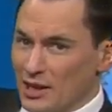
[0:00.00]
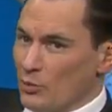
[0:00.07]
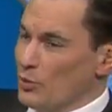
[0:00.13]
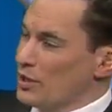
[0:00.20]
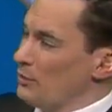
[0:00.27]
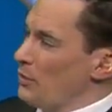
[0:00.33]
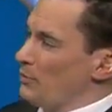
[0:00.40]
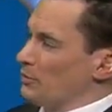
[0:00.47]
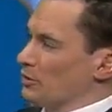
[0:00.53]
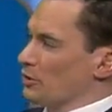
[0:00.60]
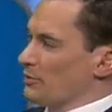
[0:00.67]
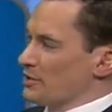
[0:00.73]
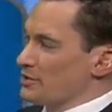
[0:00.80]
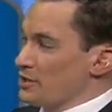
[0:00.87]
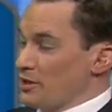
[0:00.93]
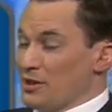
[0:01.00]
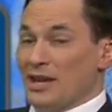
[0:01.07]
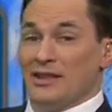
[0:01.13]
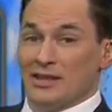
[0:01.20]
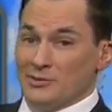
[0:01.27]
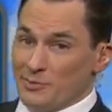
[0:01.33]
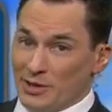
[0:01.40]
We come up a little bit
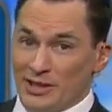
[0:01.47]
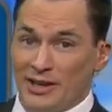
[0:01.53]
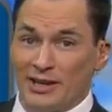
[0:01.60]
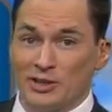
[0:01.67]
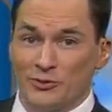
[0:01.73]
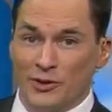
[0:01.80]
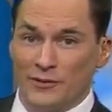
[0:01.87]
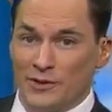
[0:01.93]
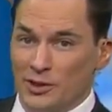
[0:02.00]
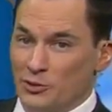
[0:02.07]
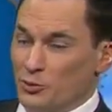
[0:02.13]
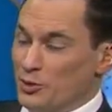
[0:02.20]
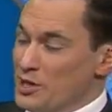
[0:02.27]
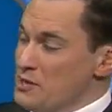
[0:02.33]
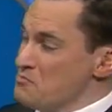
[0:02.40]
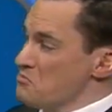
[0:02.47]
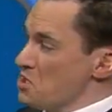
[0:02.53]
Sunday. That's pretty nice, 53.